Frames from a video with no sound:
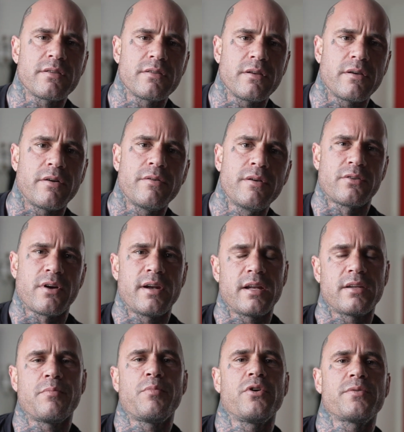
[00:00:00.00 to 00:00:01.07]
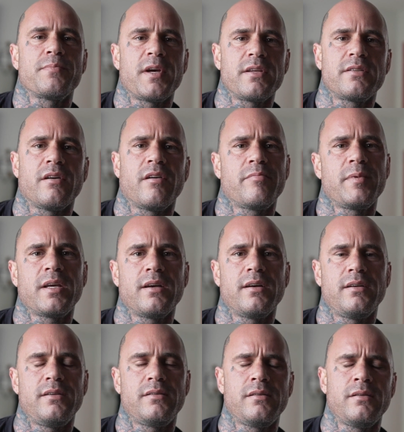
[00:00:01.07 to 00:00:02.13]
So try not to push myself
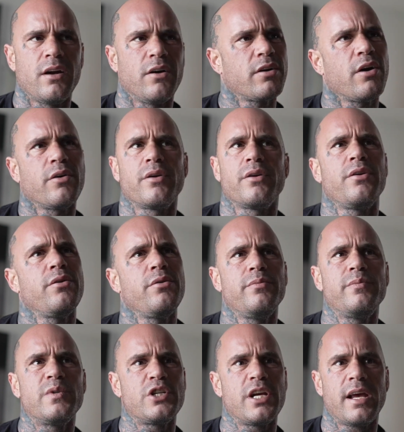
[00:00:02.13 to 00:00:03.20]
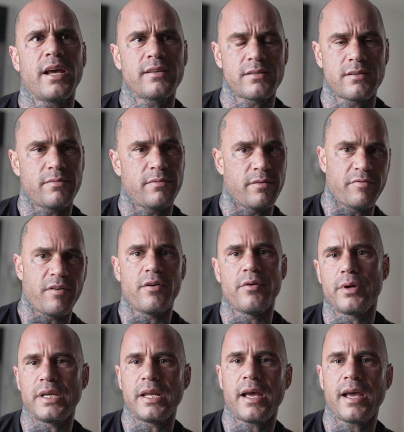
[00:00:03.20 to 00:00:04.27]
because then I'll go to do chest the
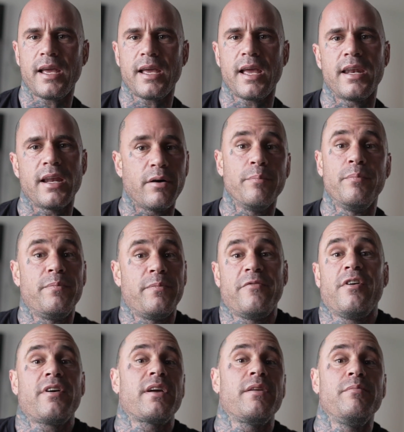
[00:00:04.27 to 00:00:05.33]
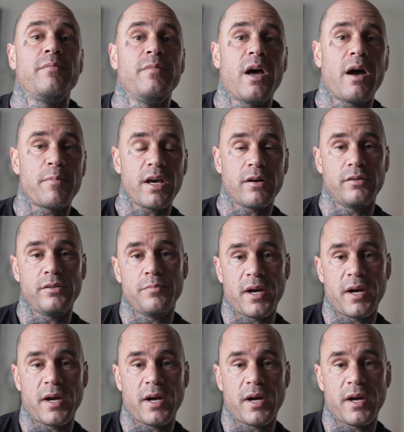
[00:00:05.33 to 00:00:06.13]
following day and I'll fucking not be able to do